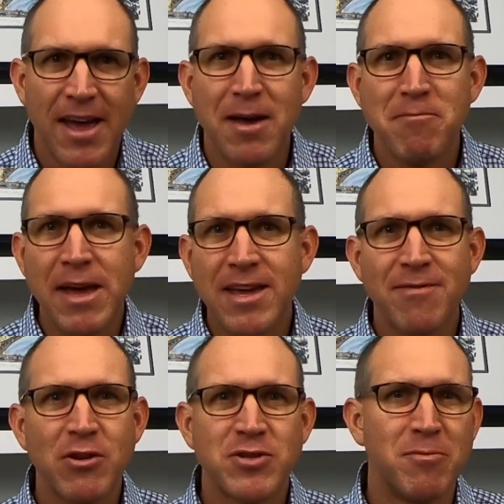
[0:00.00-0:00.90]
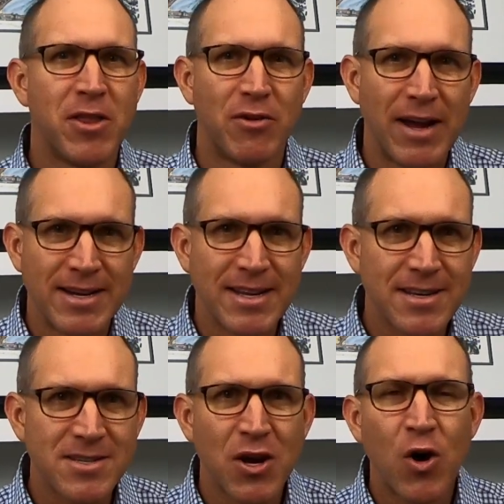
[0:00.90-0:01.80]
It may give you some other
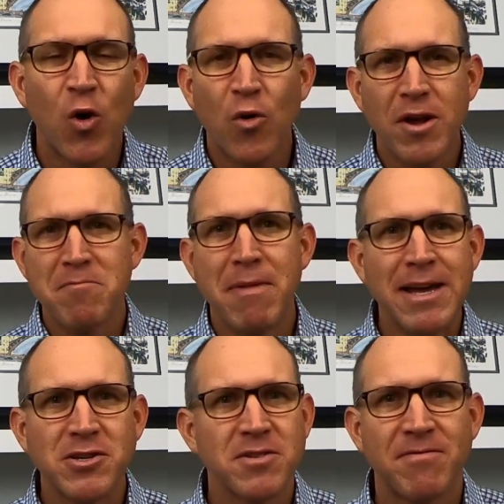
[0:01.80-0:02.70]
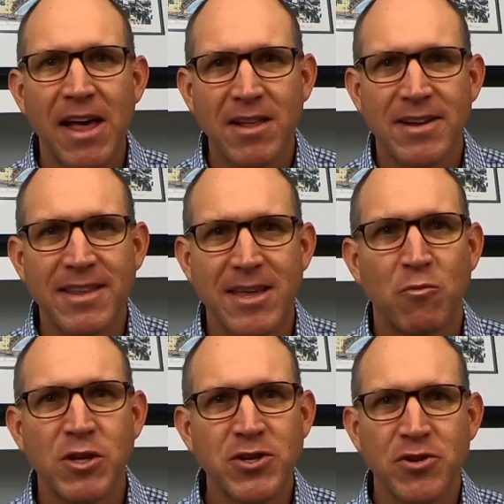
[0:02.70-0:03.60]
ideas, or it may just validate
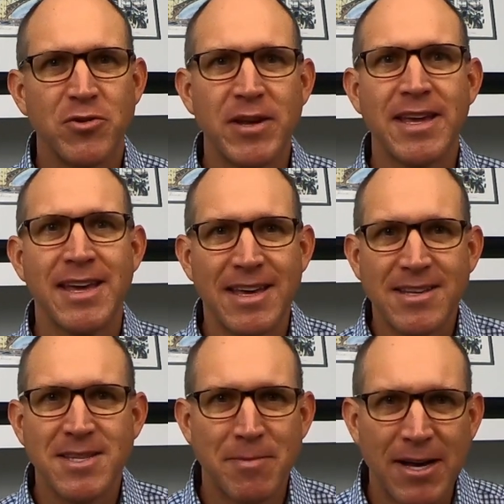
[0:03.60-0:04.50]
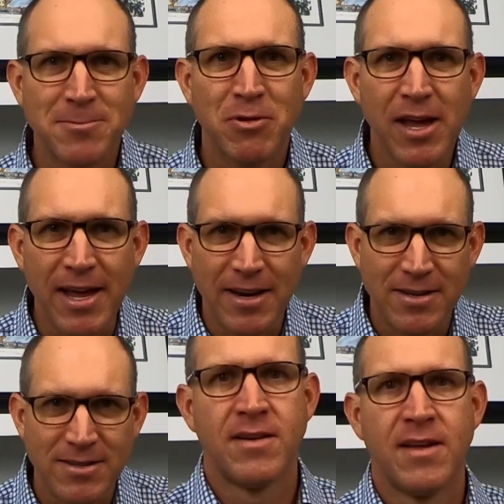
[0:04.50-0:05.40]
that what you're doing is the best plan.
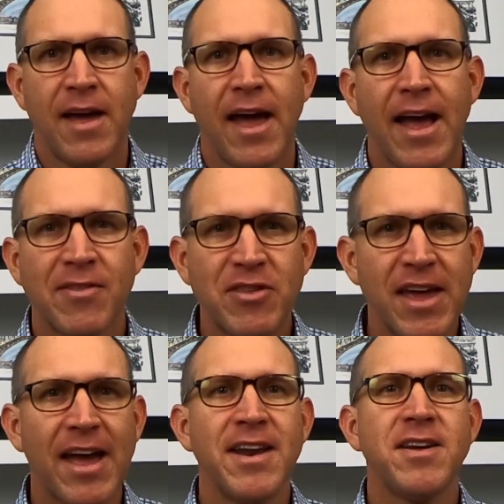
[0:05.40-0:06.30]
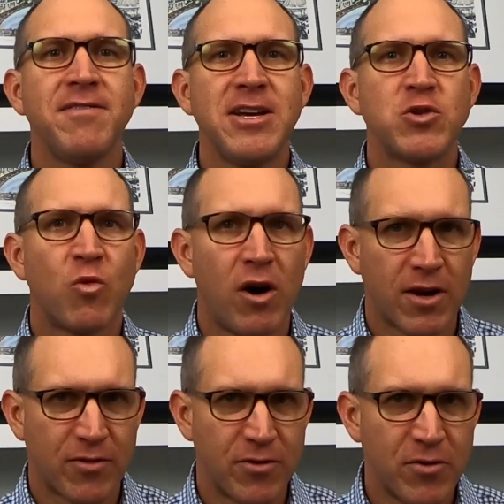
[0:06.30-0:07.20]
At the end of each
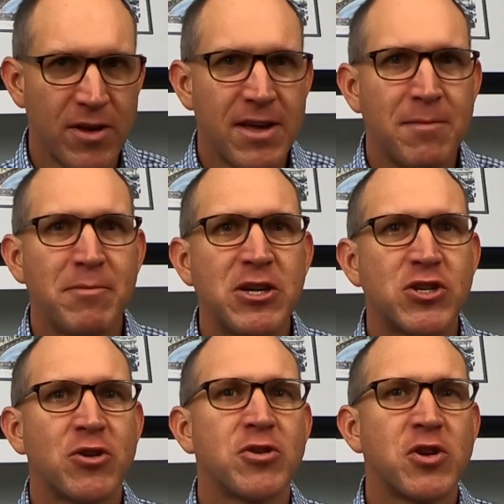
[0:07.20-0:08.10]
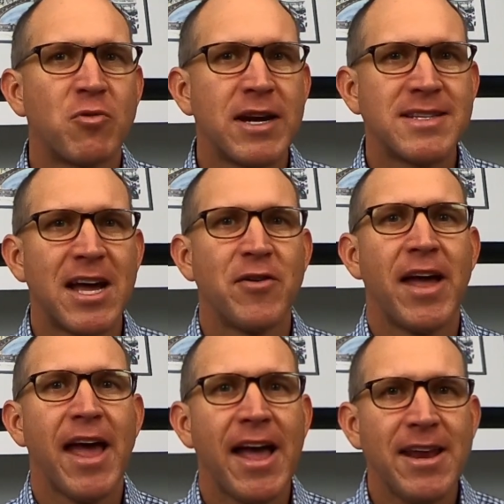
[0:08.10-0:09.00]
walkthrough, be sure to write
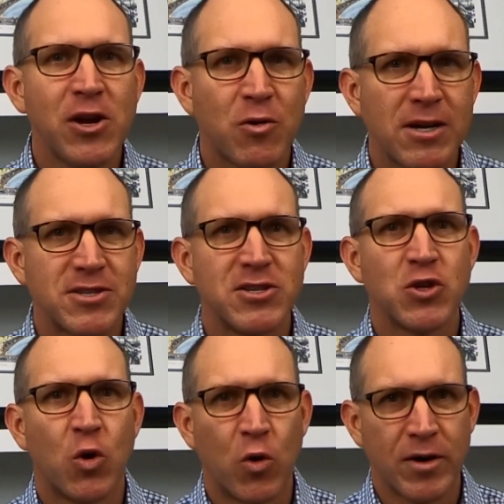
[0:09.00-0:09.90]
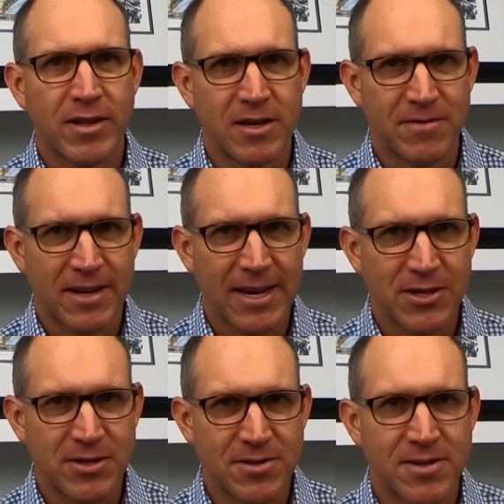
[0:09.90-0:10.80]
down any questions or
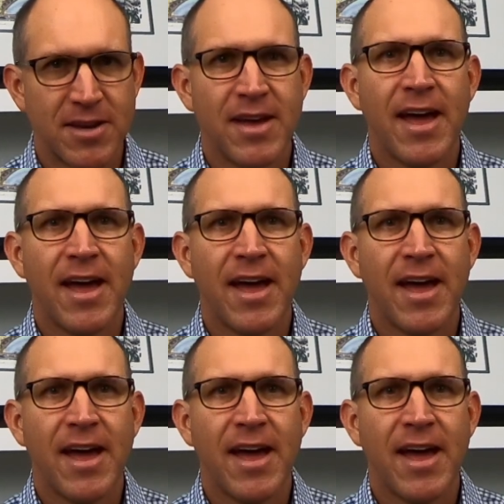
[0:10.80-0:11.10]
clarifications.